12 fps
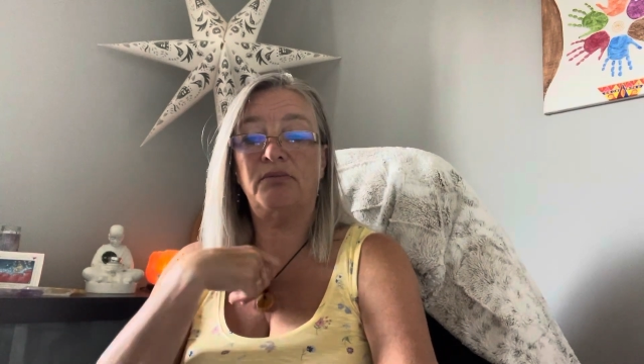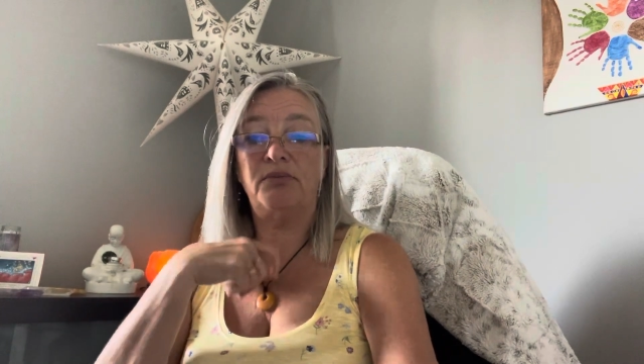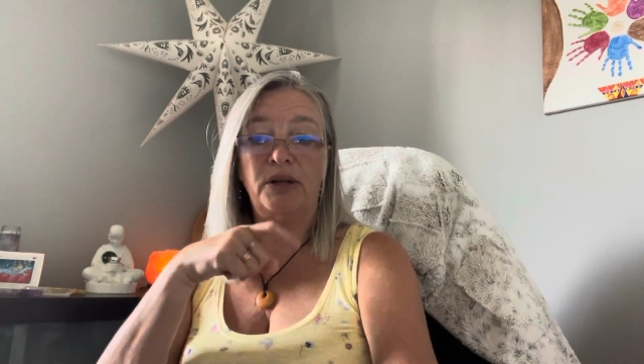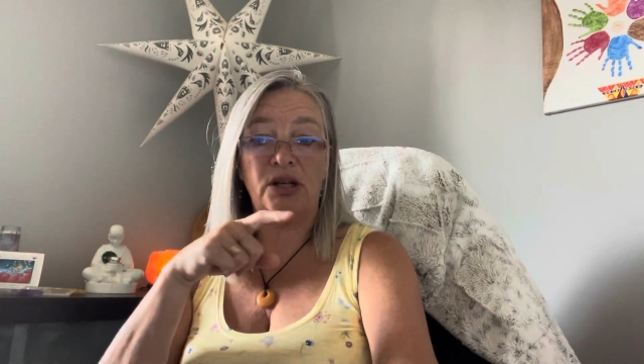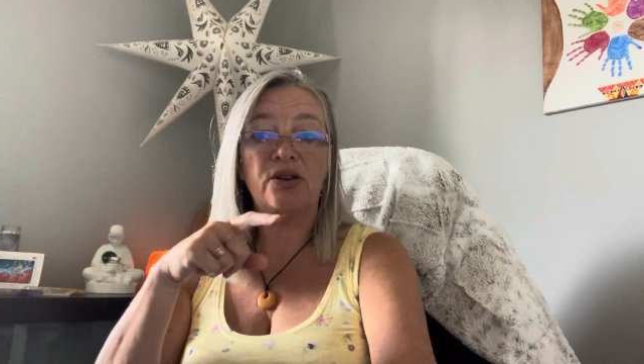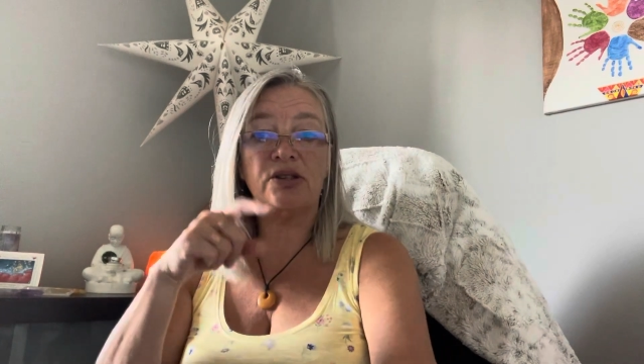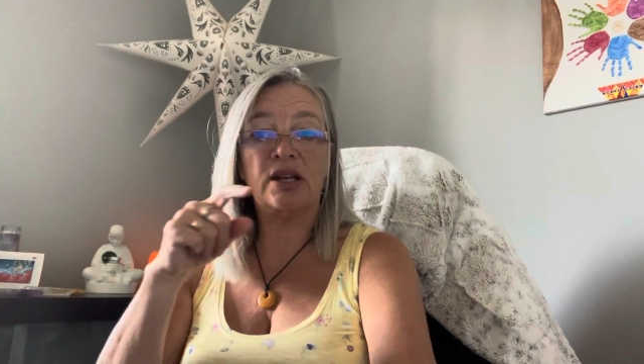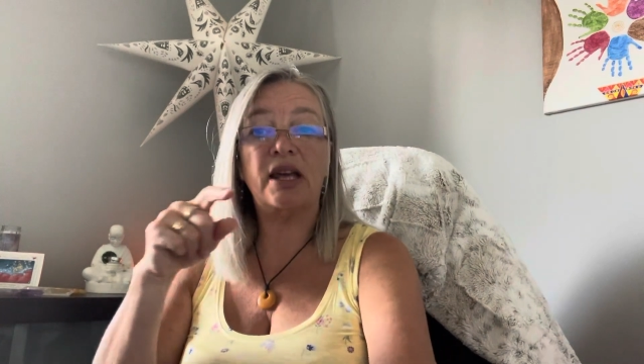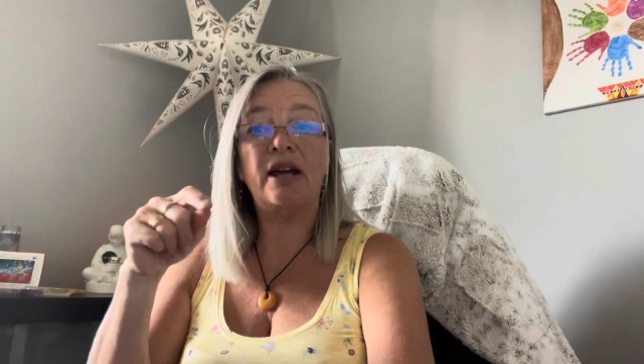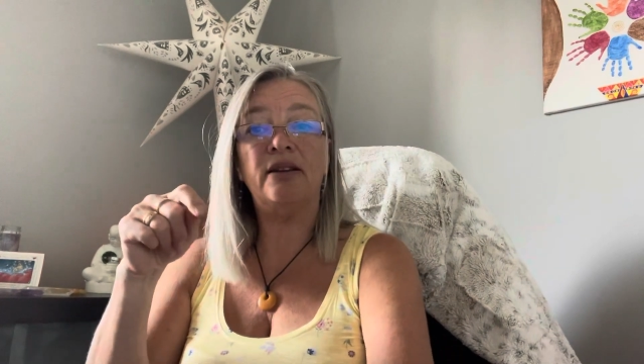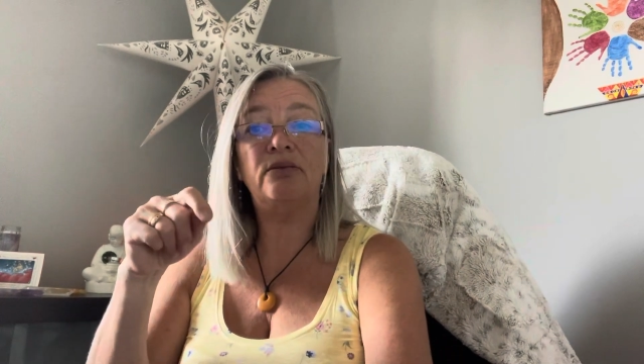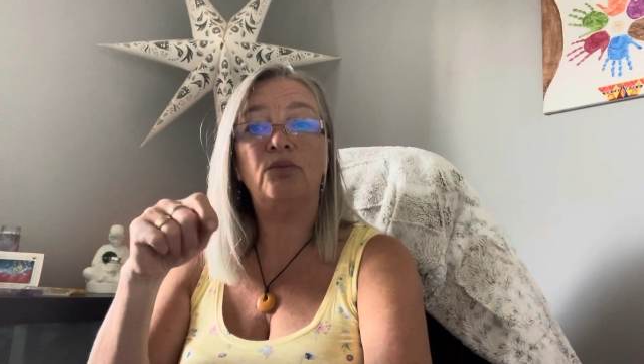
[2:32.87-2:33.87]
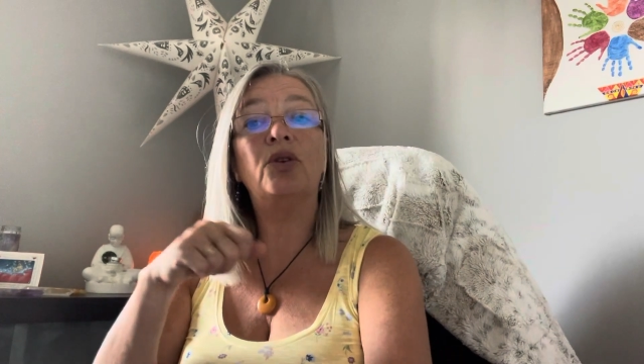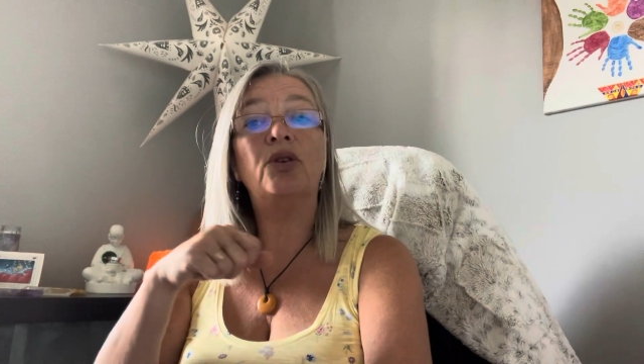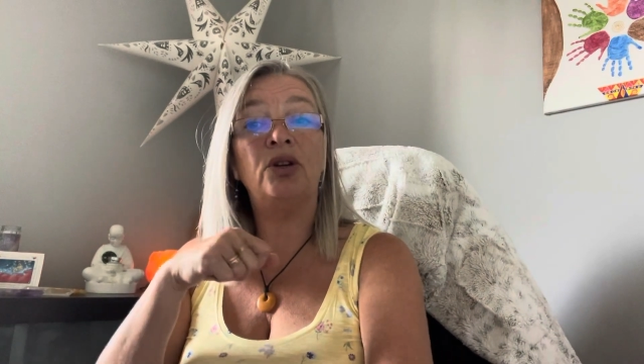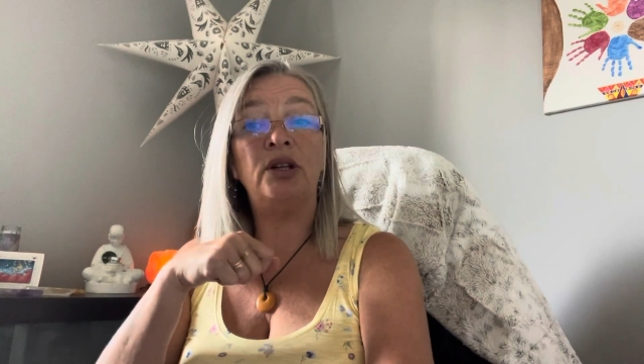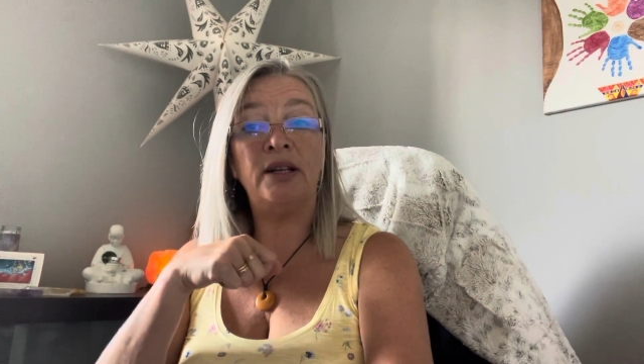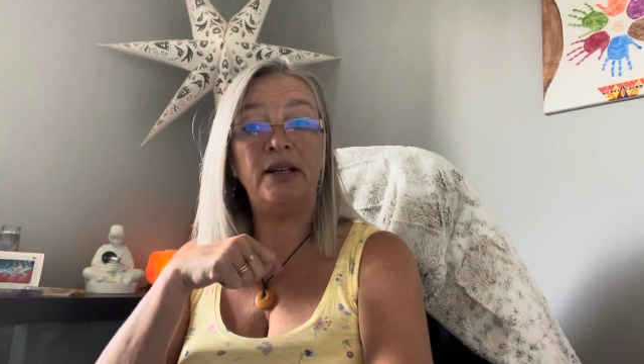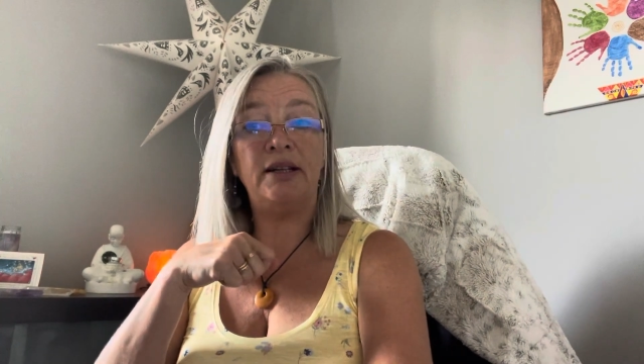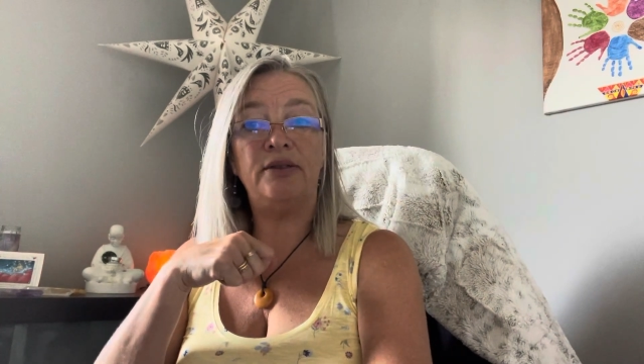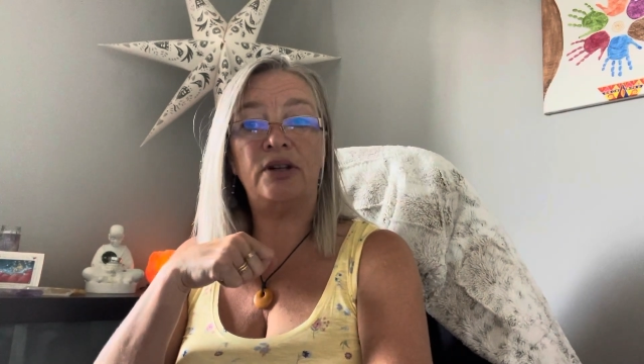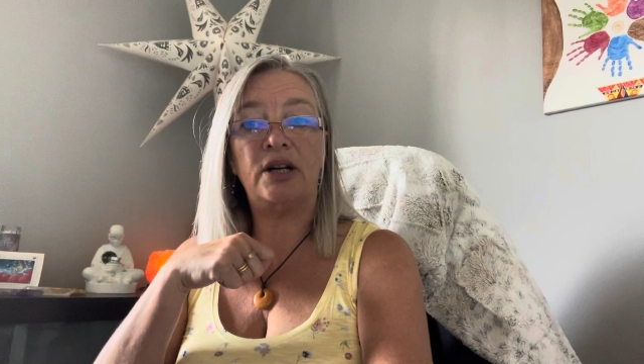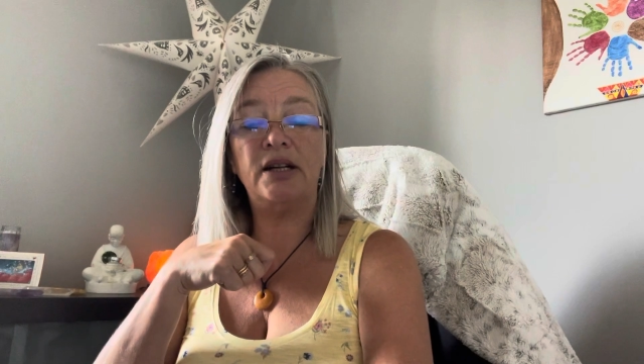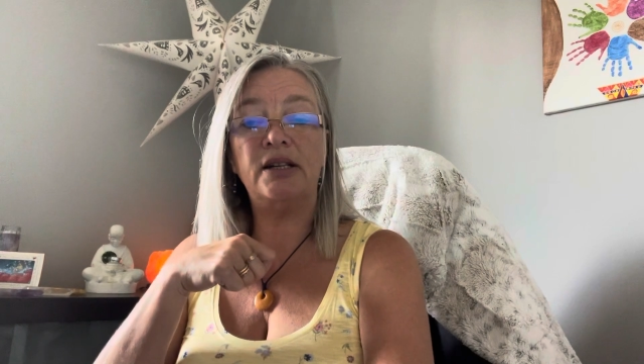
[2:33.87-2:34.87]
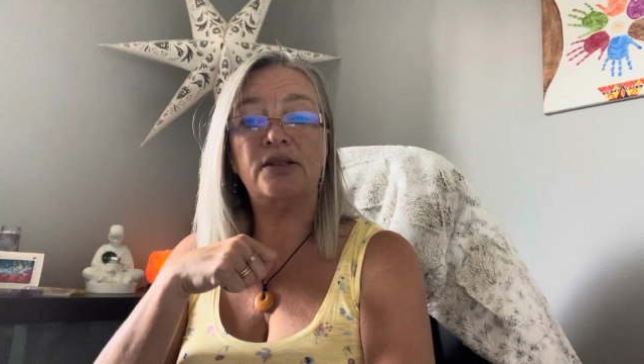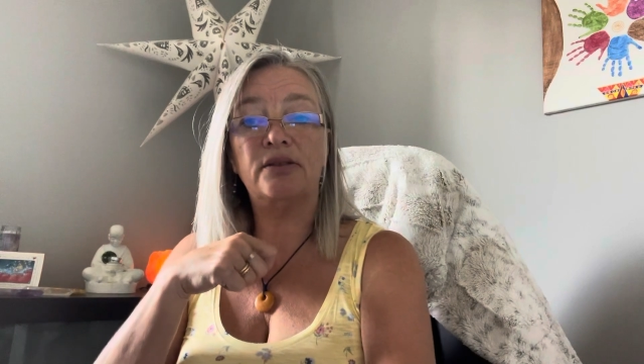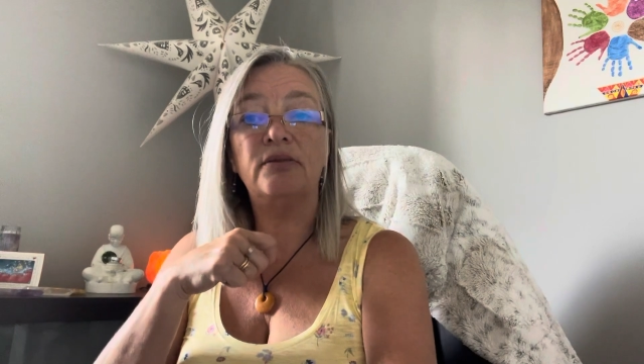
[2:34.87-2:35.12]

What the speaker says: because again, we're all learning, right?